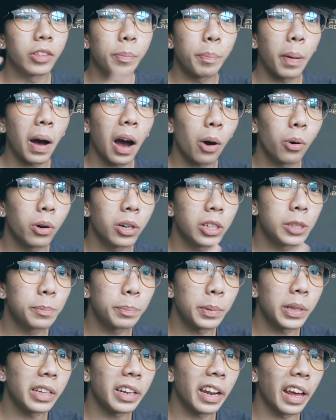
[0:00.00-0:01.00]
The power,
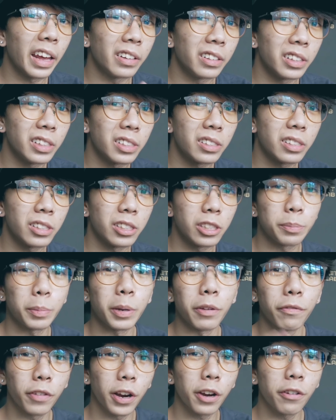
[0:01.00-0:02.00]
speed, and distance
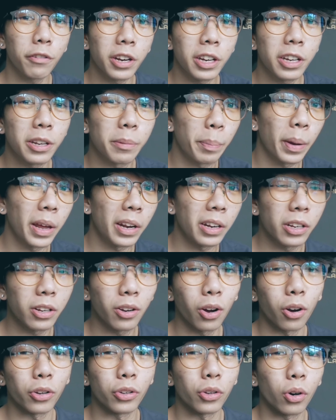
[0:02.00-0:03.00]
may vary depending
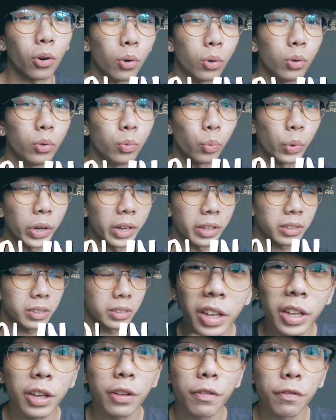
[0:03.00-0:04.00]
on your own
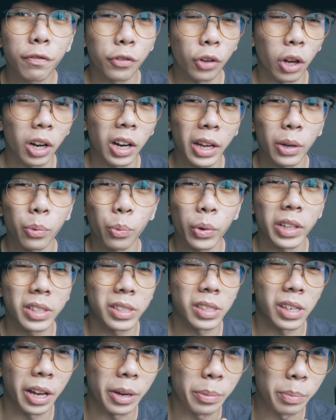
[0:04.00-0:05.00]
weight. If you're
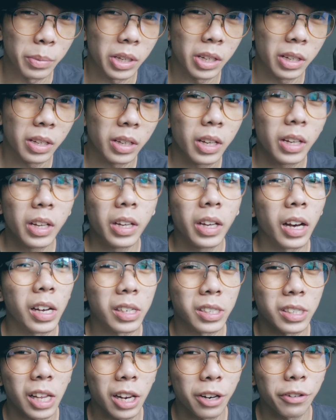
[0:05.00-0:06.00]
lightweights like me,
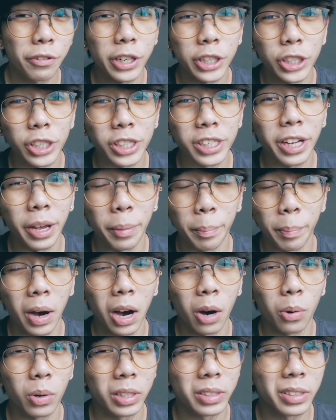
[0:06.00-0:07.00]
acceleration and
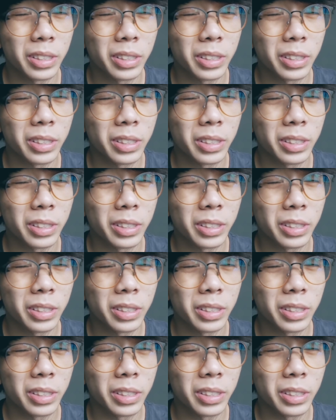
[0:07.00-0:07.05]
power